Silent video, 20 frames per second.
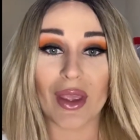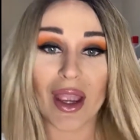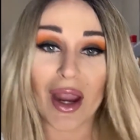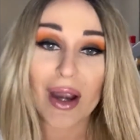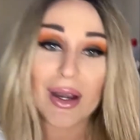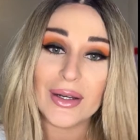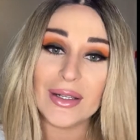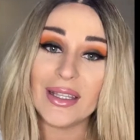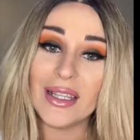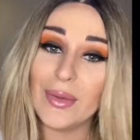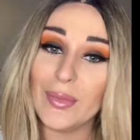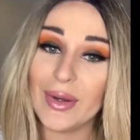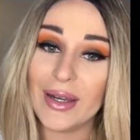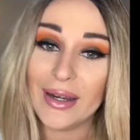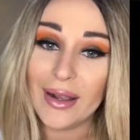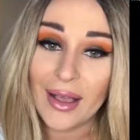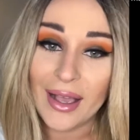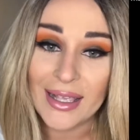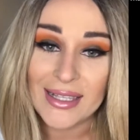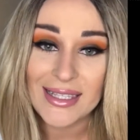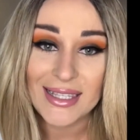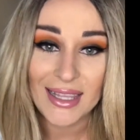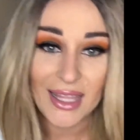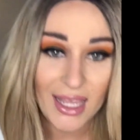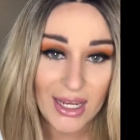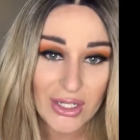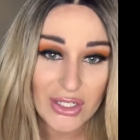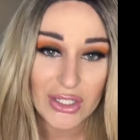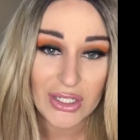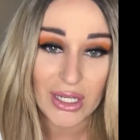Currently we're in
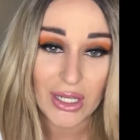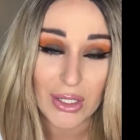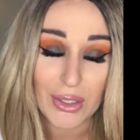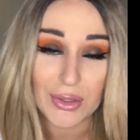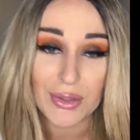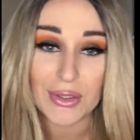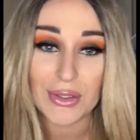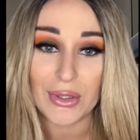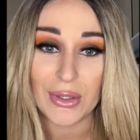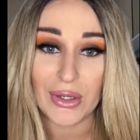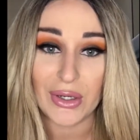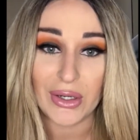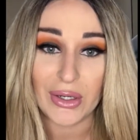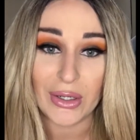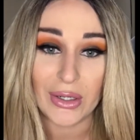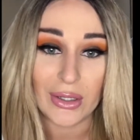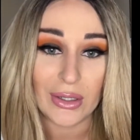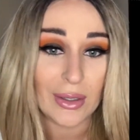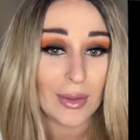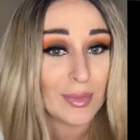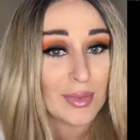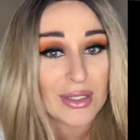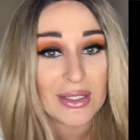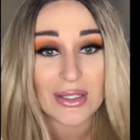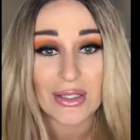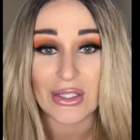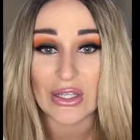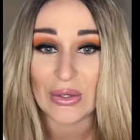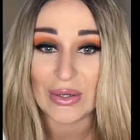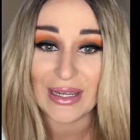isolation, so I'm
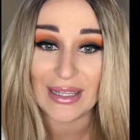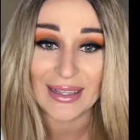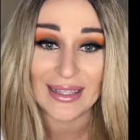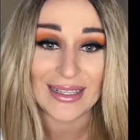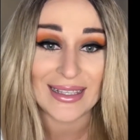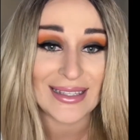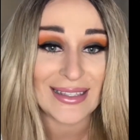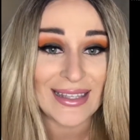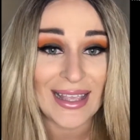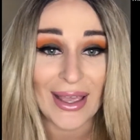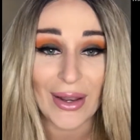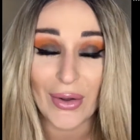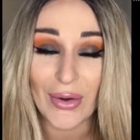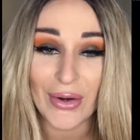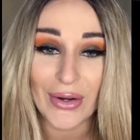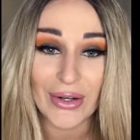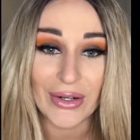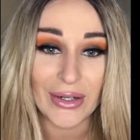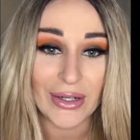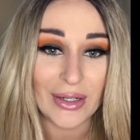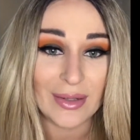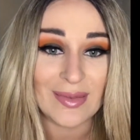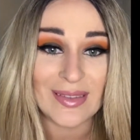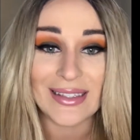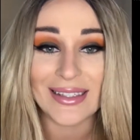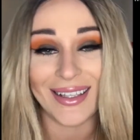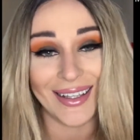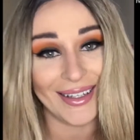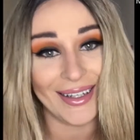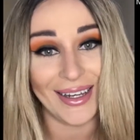just doing this at home,
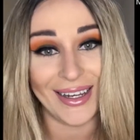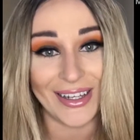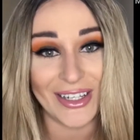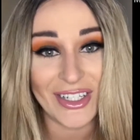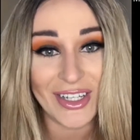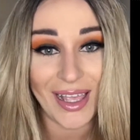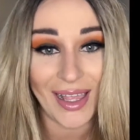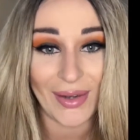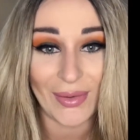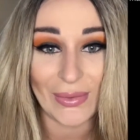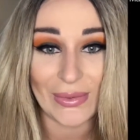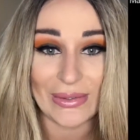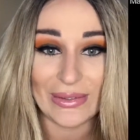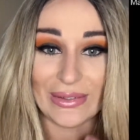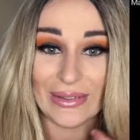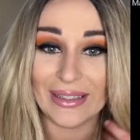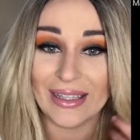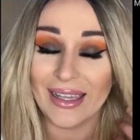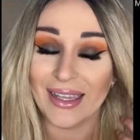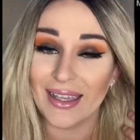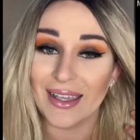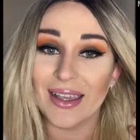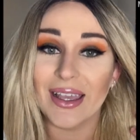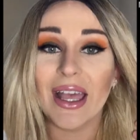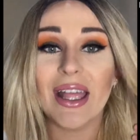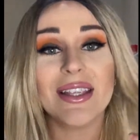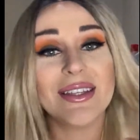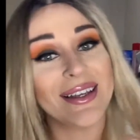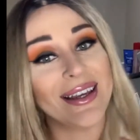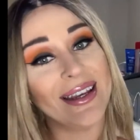starting a channel,
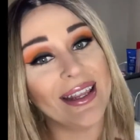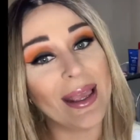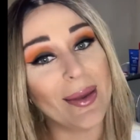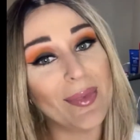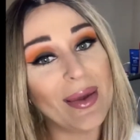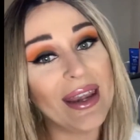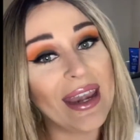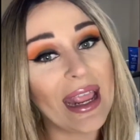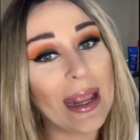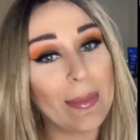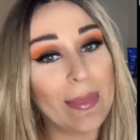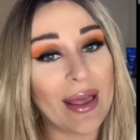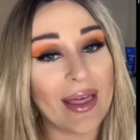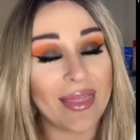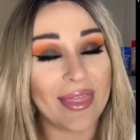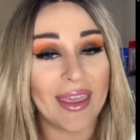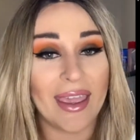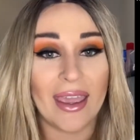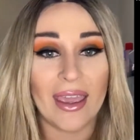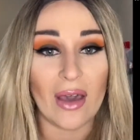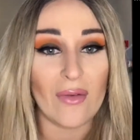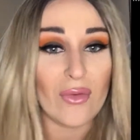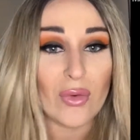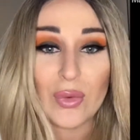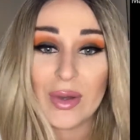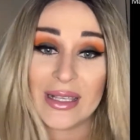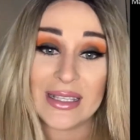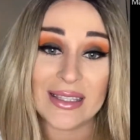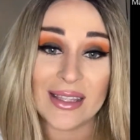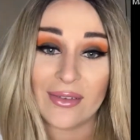trying to get my name out there. I've
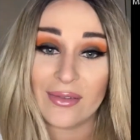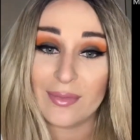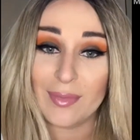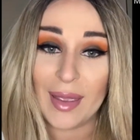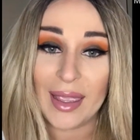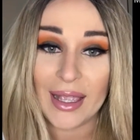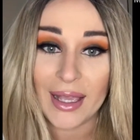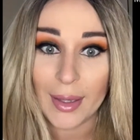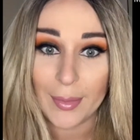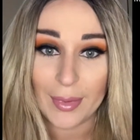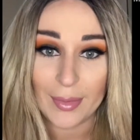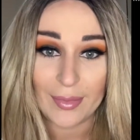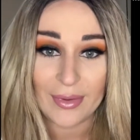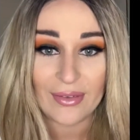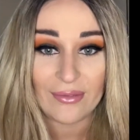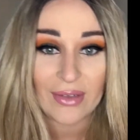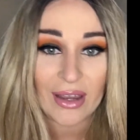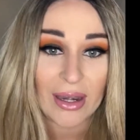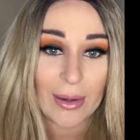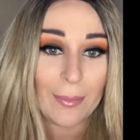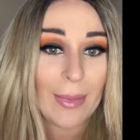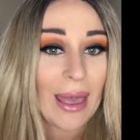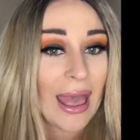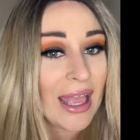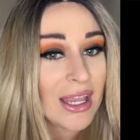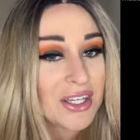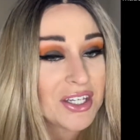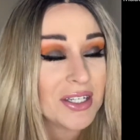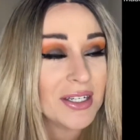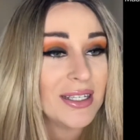always loved makeup and been very
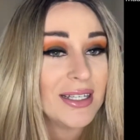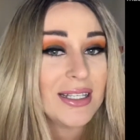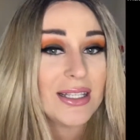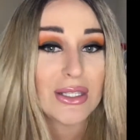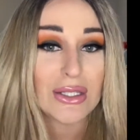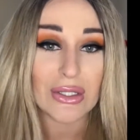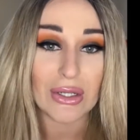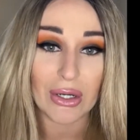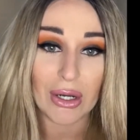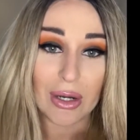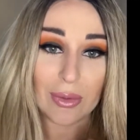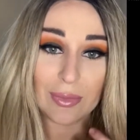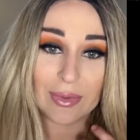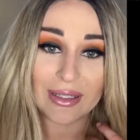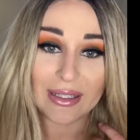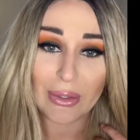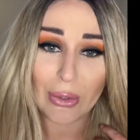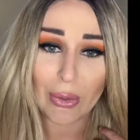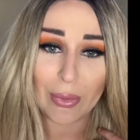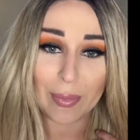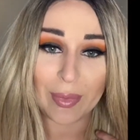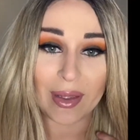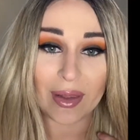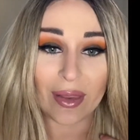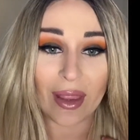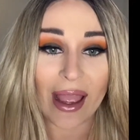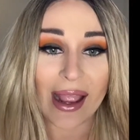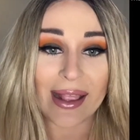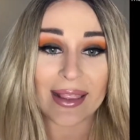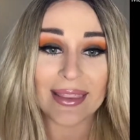passionate, so I really hope you
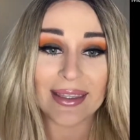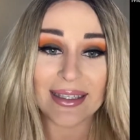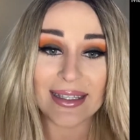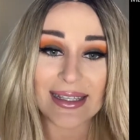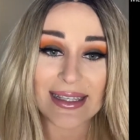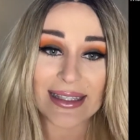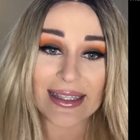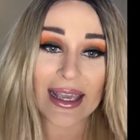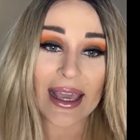like this.